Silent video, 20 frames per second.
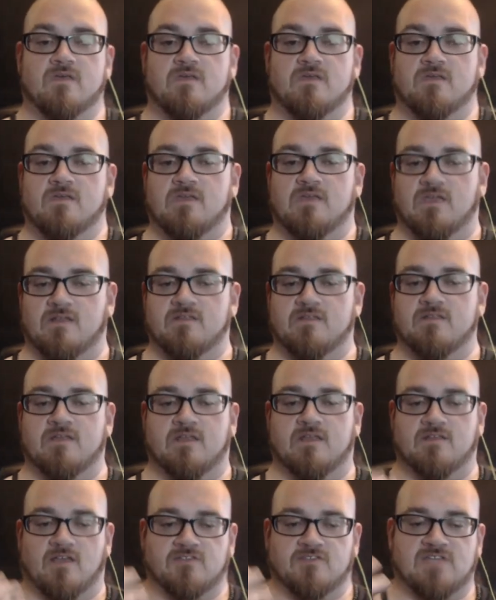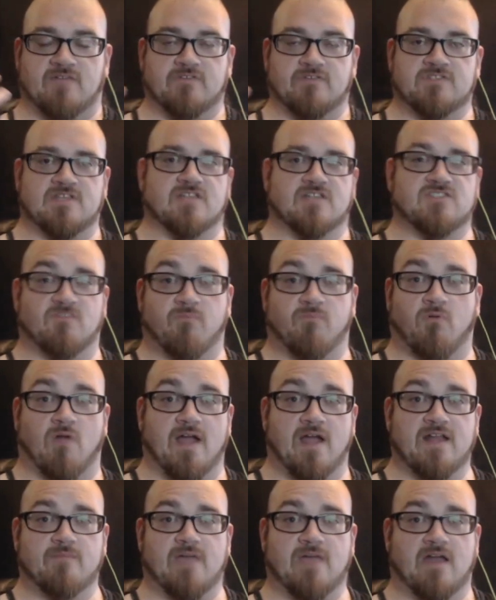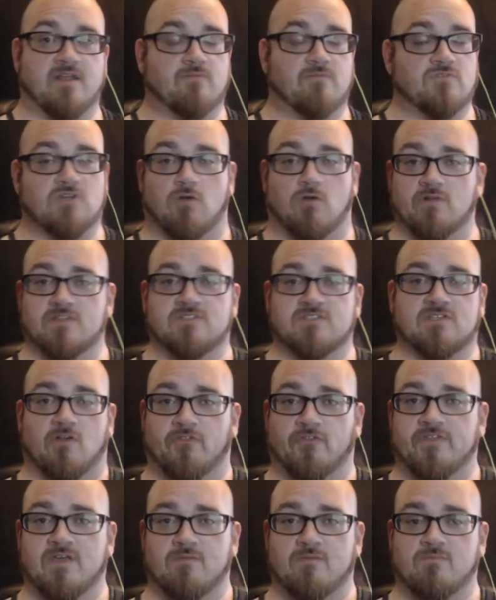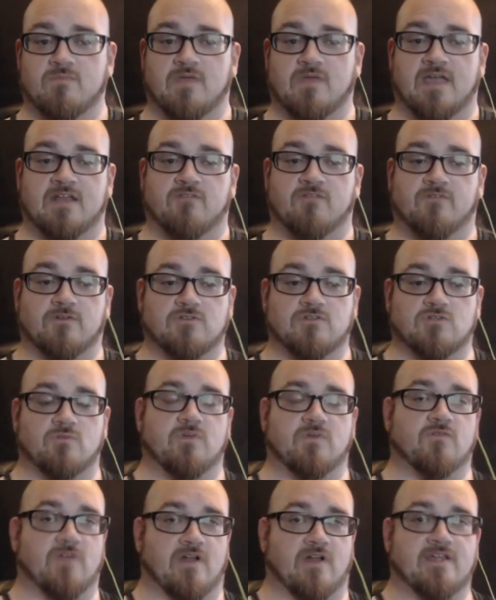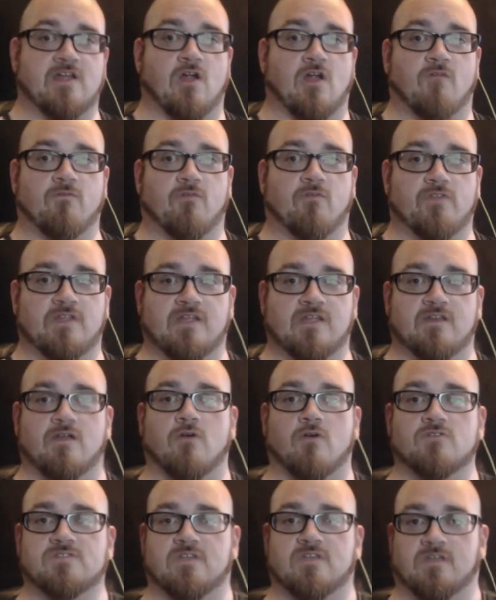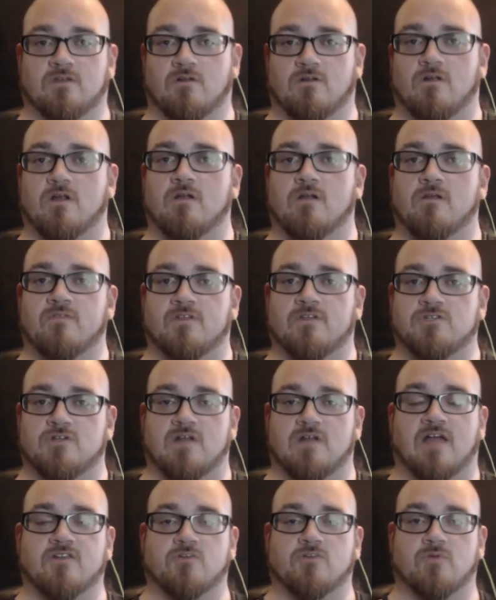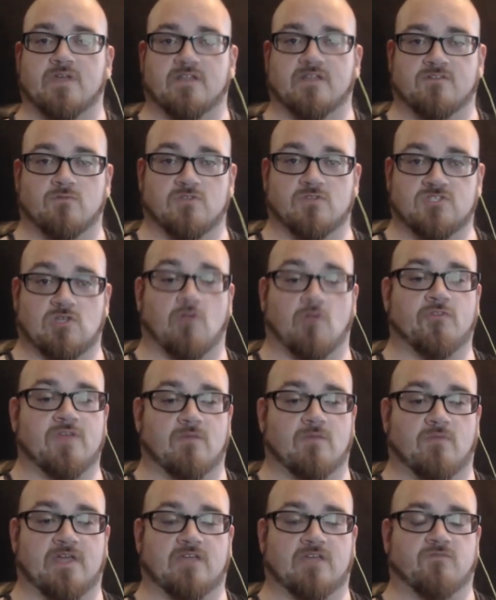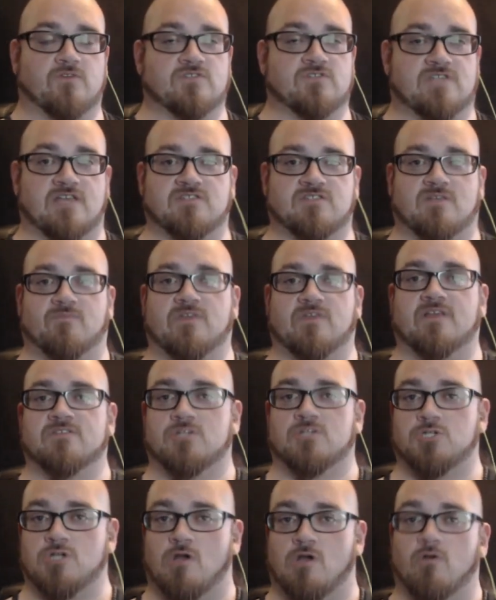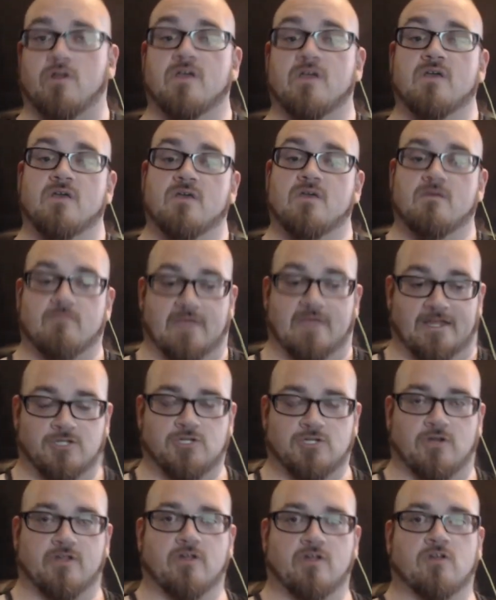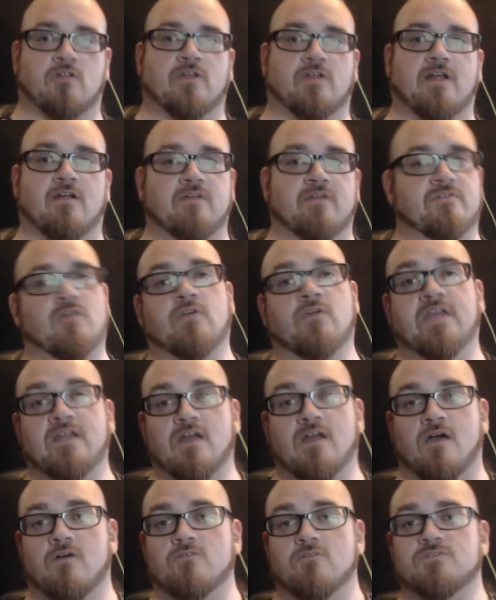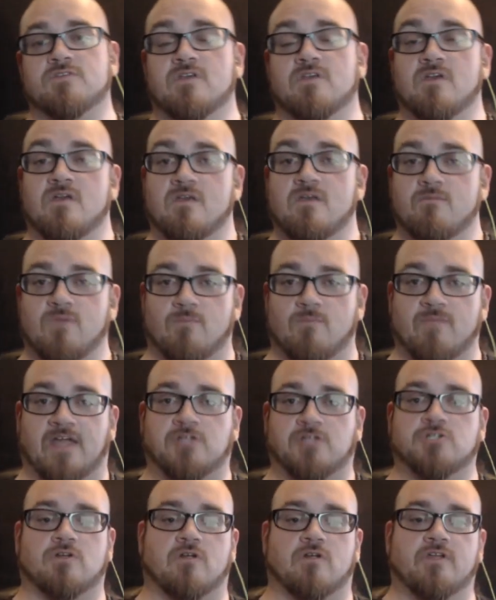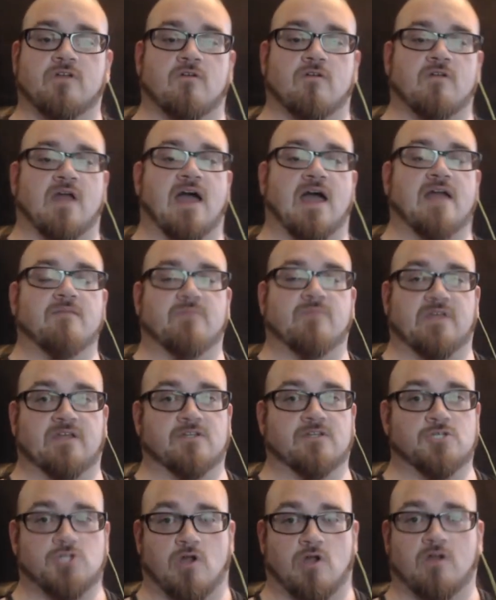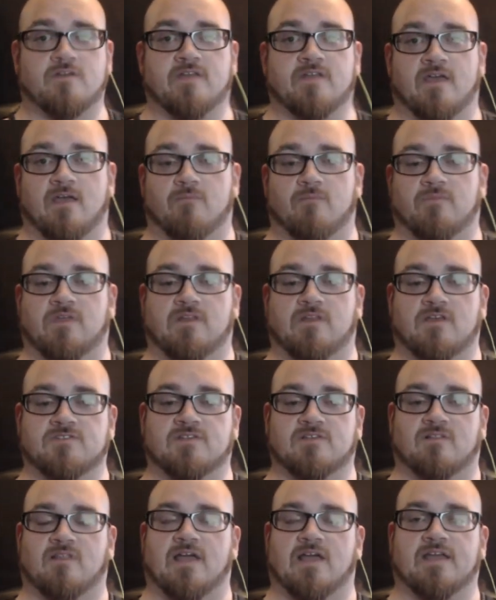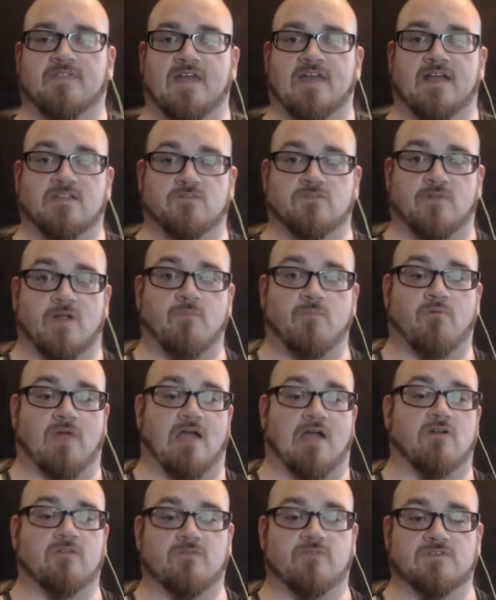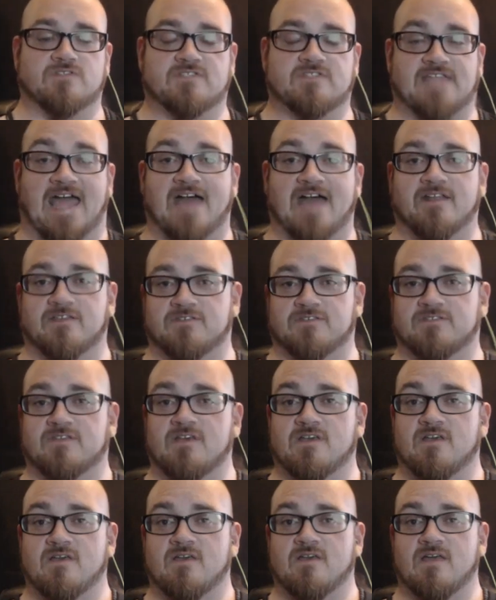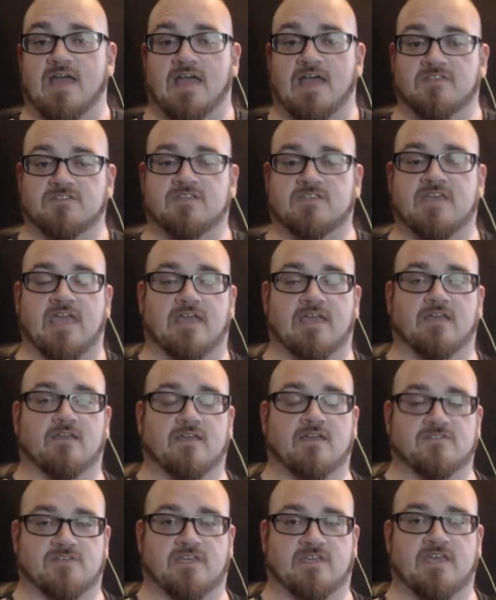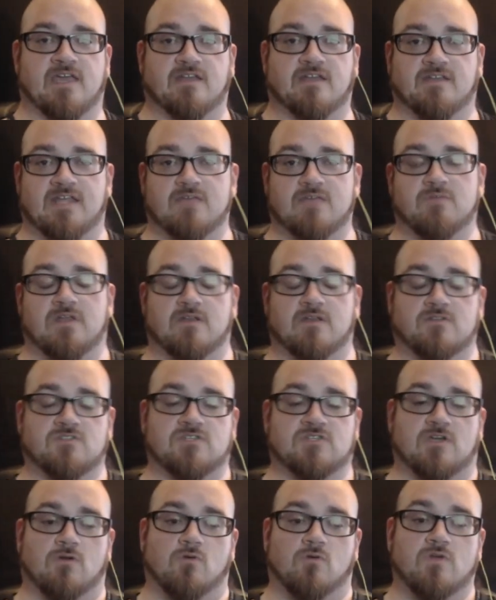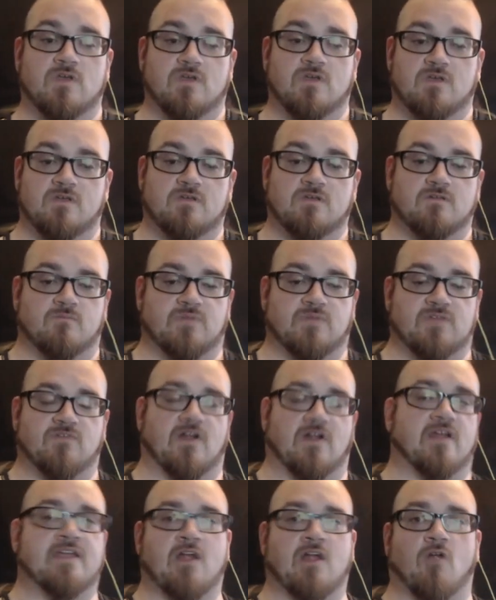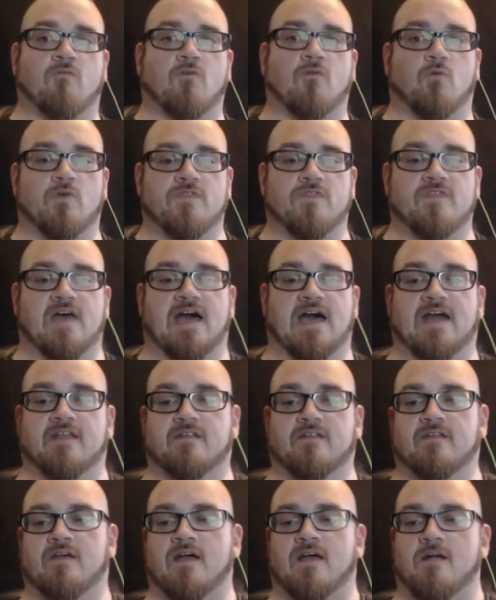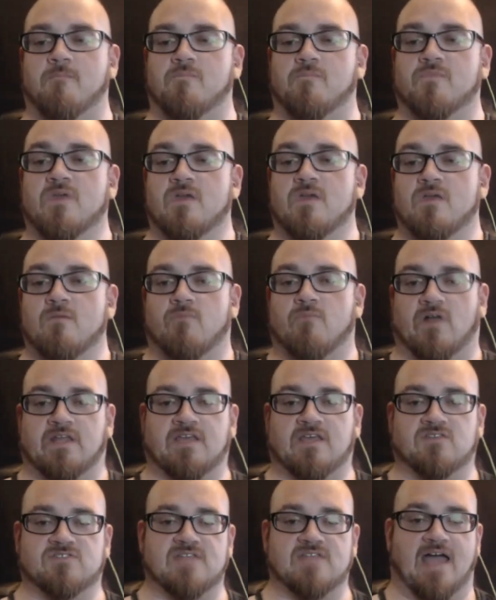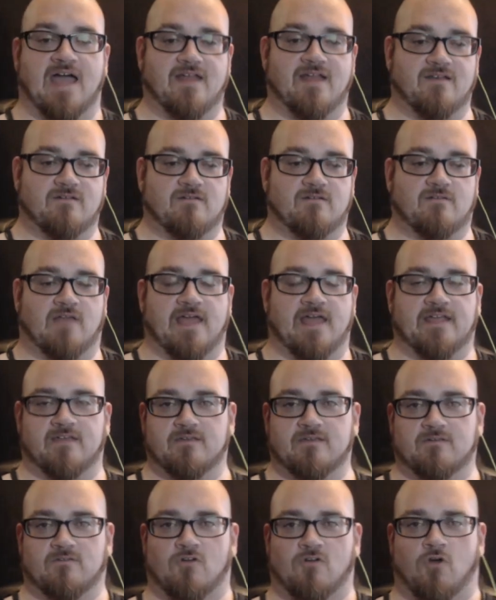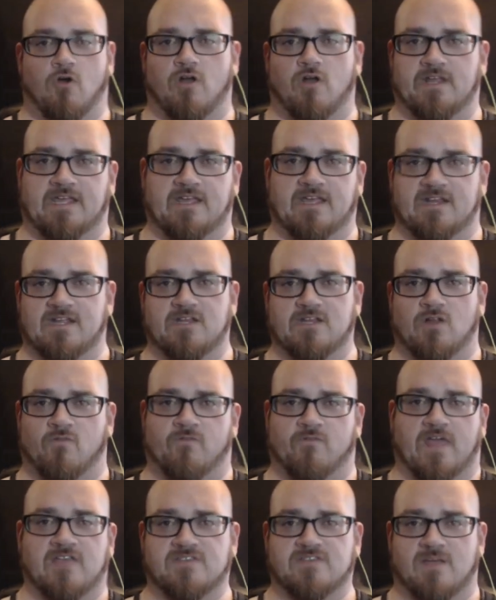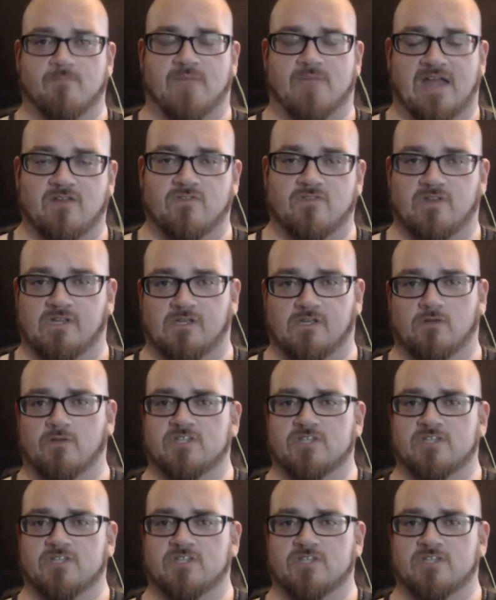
He does have a sense of pride about him. Don't insult him, and if you do, be very careful that he knows that you're not doing it to insult him. Like, if you say something as a joke, make sure you're clear, even though he knows, but make sure you're not being a jerk to him. He doesn't like that. He's very proud of his status as a king demon. So be very careful with that. But he's not like haughty and in your face, I'm better than you.